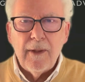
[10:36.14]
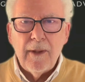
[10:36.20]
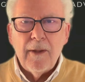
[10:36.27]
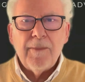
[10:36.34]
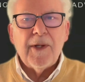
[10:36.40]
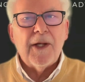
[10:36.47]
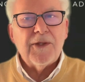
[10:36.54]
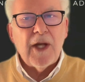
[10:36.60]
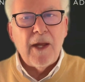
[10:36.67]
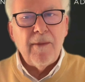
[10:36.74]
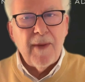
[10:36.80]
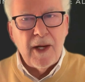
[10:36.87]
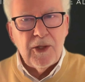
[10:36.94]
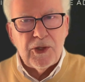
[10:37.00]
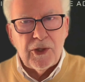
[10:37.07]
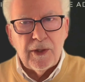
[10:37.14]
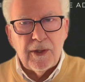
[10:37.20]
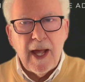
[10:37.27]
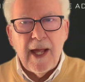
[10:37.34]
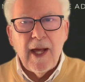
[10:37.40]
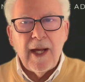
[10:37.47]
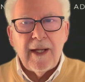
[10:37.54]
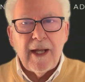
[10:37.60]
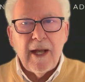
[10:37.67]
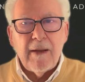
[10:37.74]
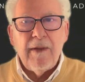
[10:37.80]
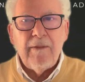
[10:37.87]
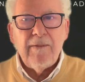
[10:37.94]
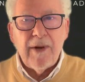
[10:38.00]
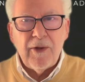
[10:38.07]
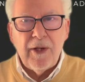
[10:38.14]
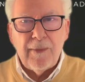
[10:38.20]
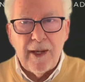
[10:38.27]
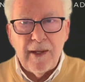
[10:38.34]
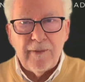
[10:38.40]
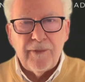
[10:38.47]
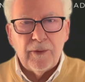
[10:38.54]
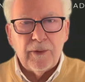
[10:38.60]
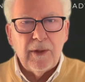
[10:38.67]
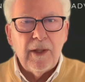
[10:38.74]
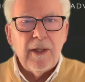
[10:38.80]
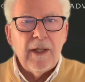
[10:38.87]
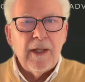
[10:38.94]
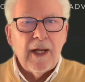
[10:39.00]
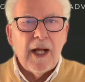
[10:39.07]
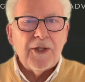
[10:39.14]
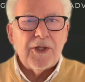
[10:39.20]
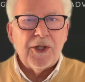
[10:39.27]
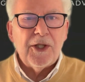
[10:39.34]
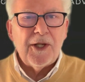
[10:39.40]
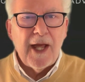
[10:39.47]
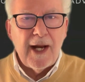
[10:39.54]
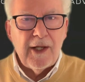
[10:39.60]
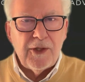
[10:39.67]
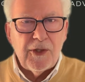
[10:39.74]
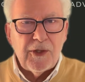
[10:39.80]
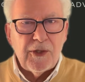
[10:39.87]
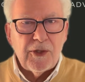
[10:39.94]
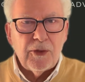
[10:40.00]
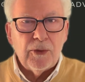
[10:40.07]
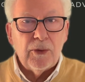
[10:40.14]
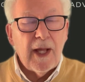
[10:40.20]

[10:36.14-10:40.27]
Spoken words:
But as I mentioned, AI can be very powerful as an analysis tool,